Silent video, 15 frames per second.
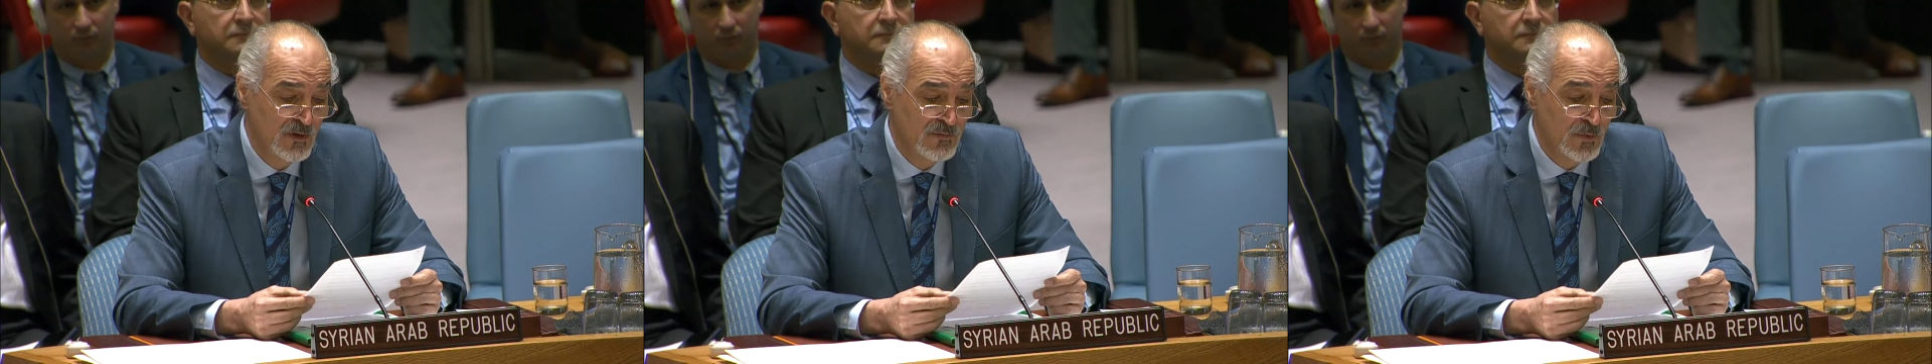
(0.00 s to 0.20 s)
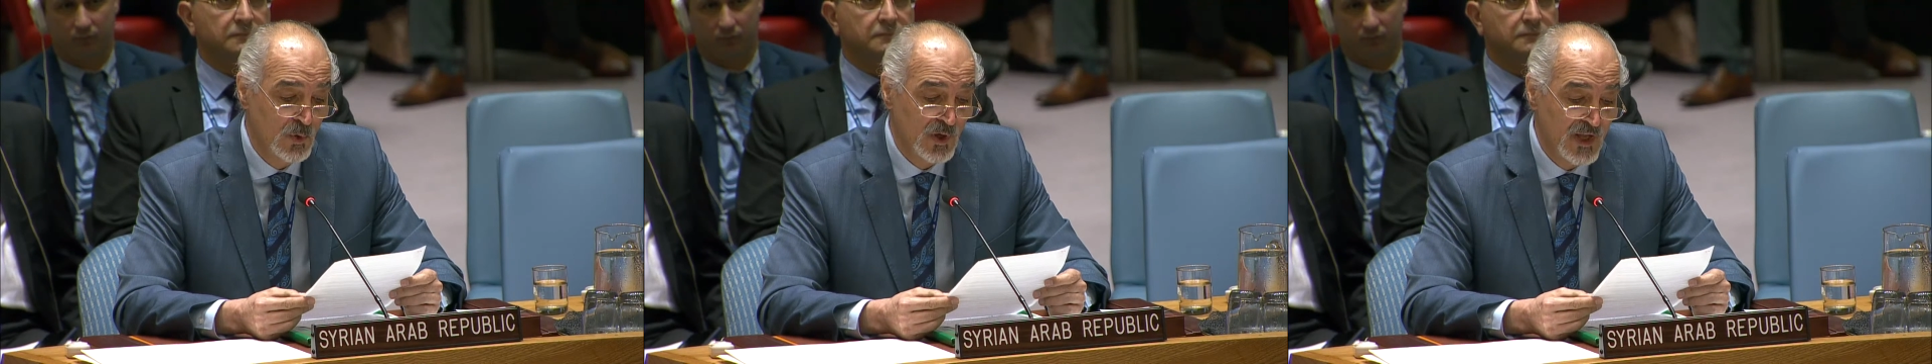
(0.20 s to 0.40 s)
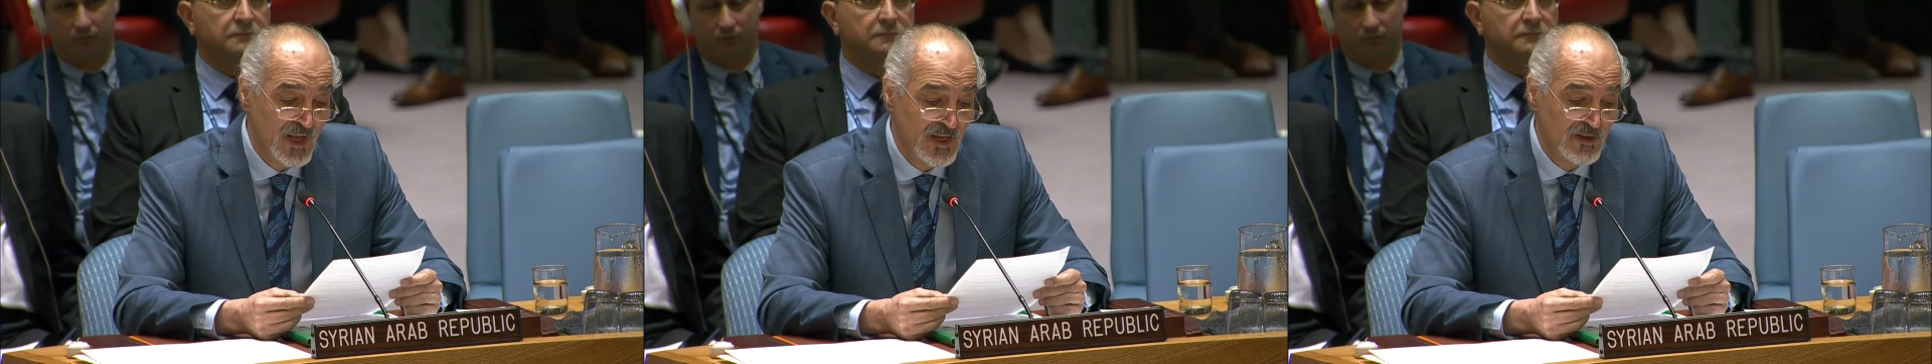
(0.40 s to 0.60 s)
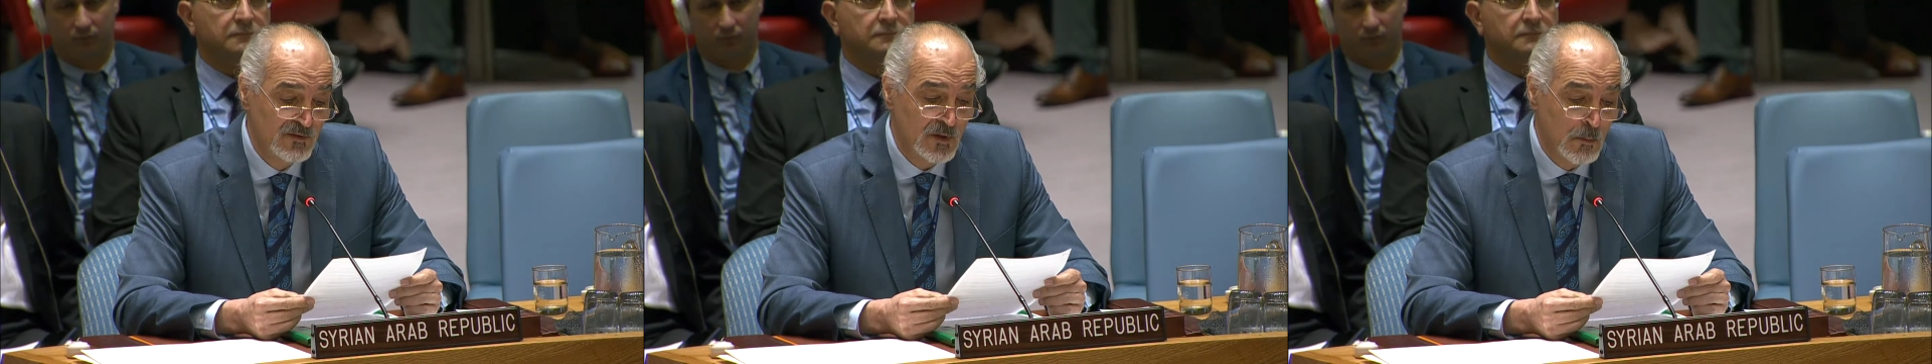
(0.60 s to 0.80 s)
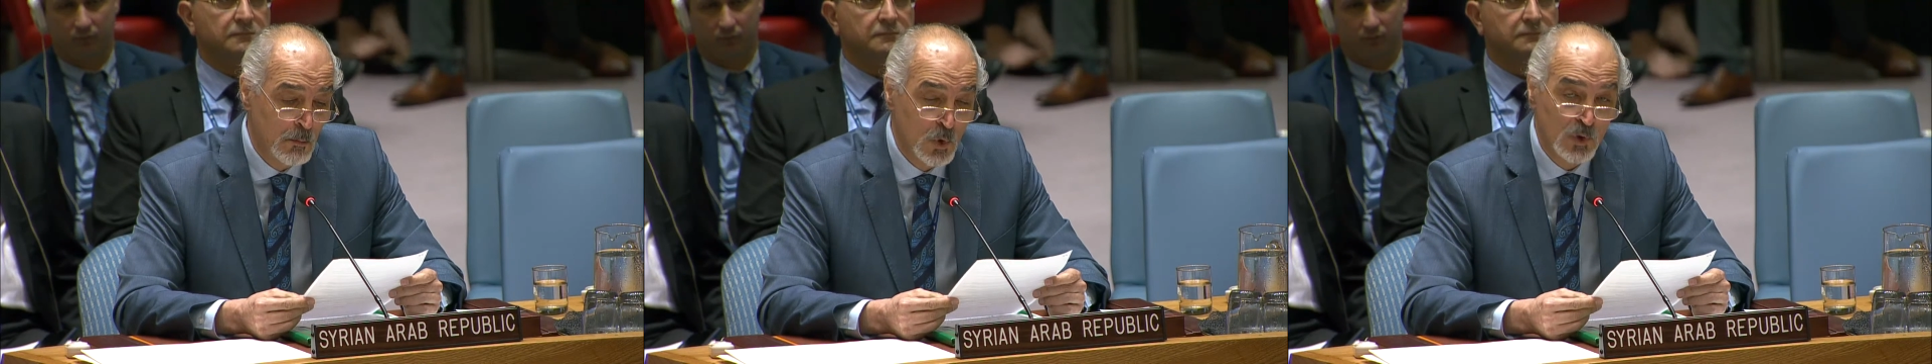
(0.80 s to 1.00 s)
for 8
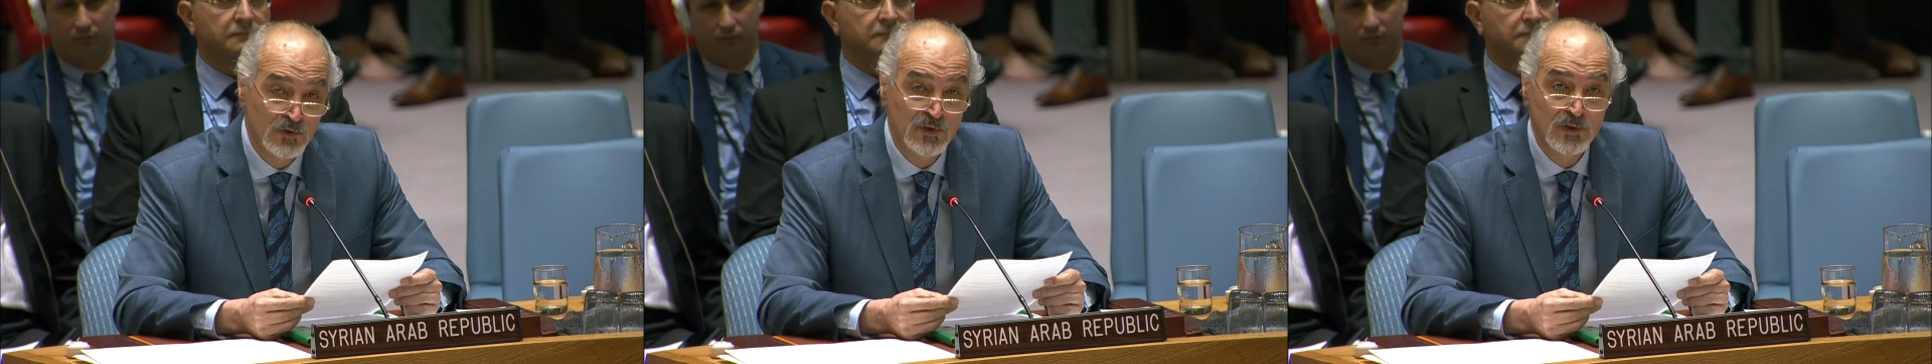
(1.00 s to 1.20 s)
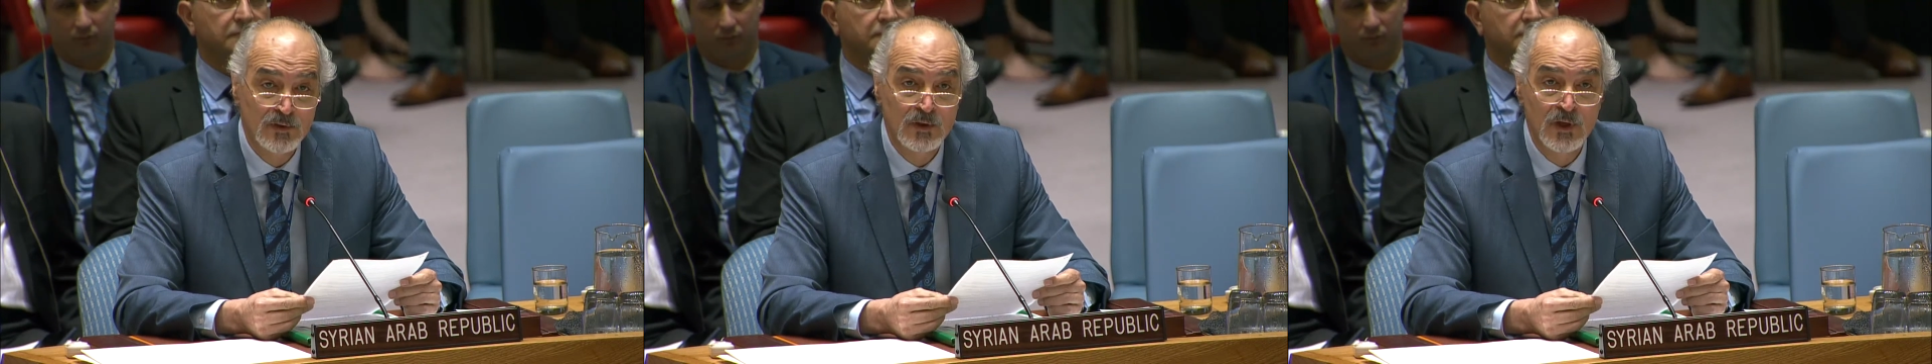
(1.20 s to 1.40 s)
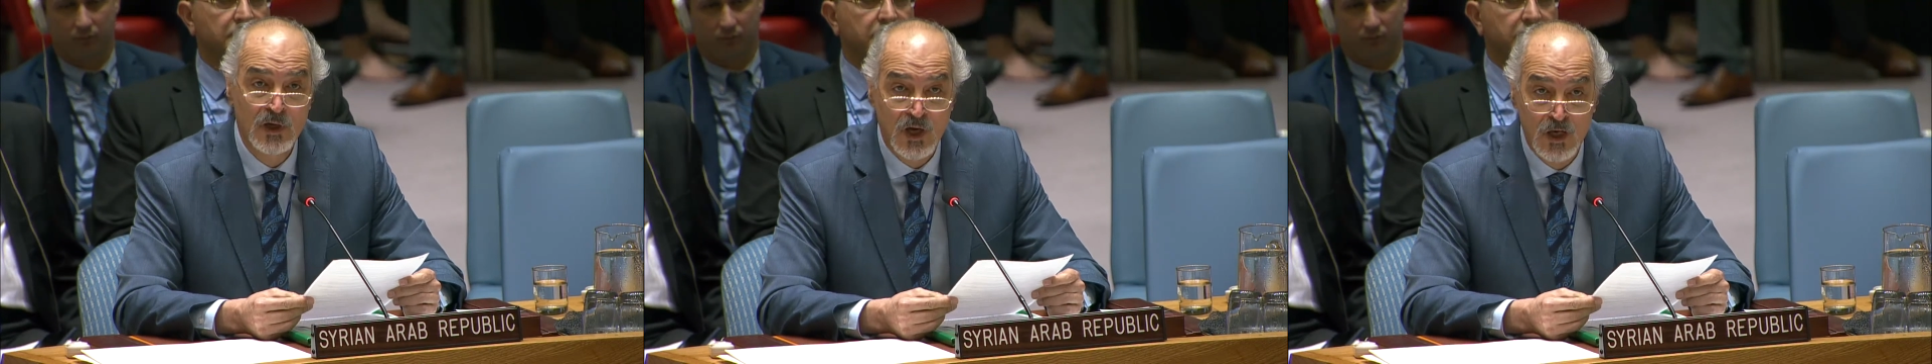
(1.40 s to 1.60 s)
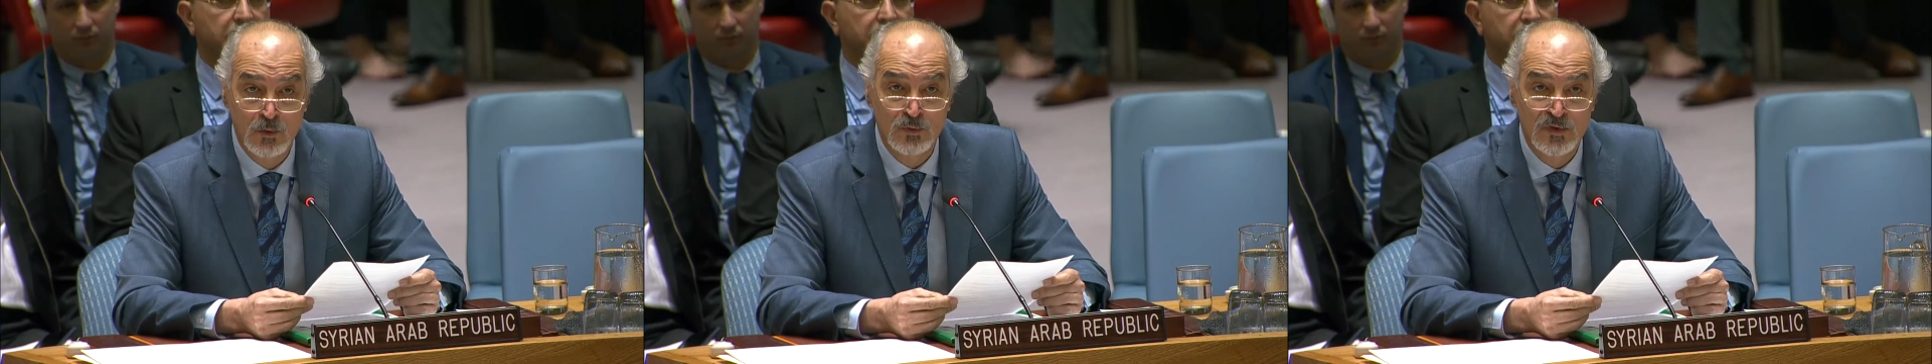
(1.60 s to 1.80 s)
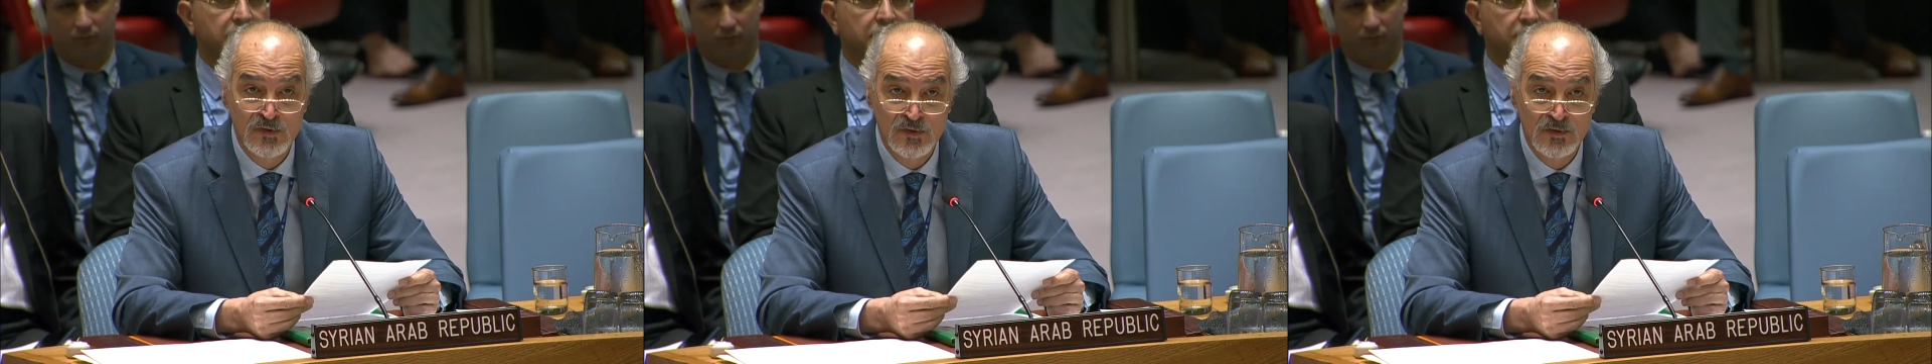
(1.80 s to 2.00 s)
mortar
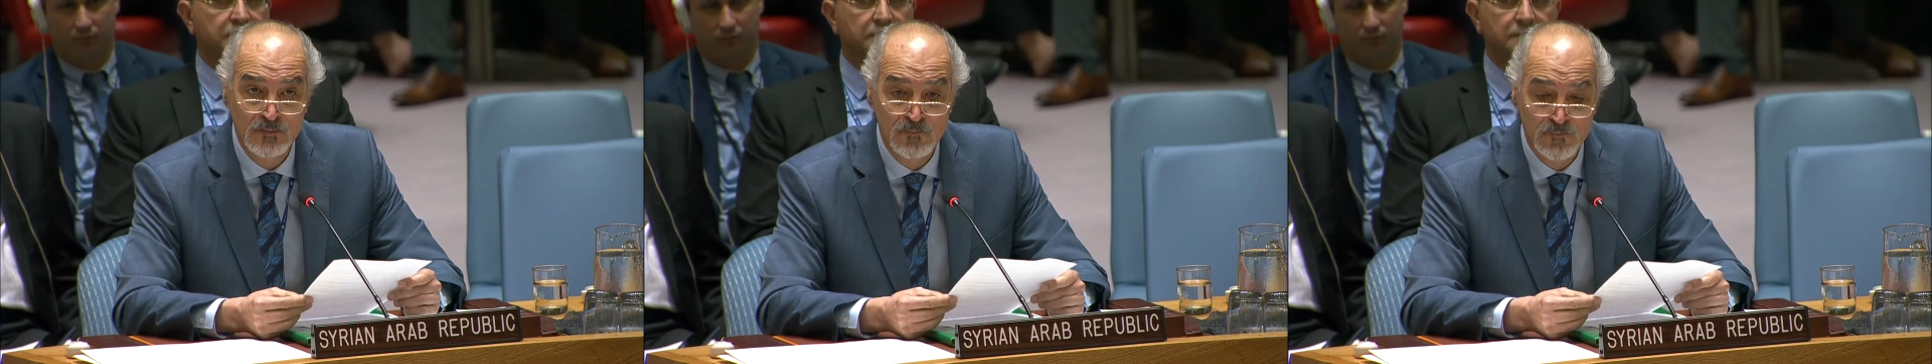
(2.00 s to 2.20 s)
rounds.